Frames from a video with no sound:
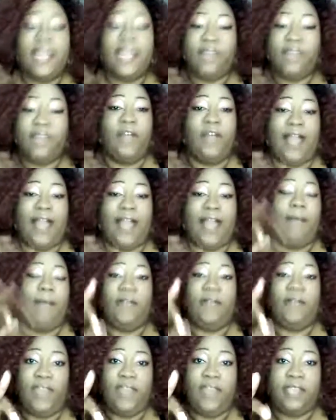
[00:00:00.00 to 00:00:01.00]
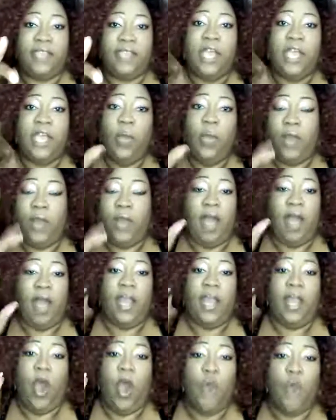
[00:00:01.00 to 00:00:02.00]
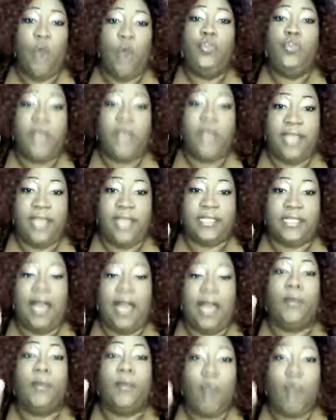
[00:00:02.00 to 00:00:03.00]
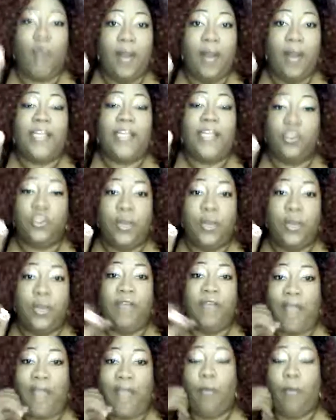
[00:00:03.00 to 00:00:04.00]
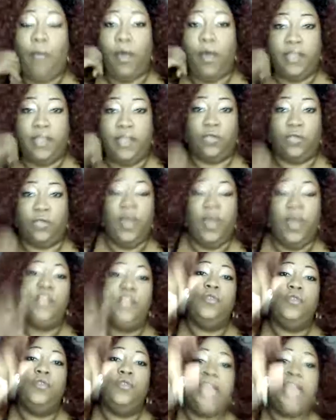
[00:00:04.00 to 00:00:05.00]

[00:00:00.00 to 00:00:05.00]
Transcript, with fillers: get the fuck out my face with all that oh you cussing. I'm grown, I do whatever I want to do. You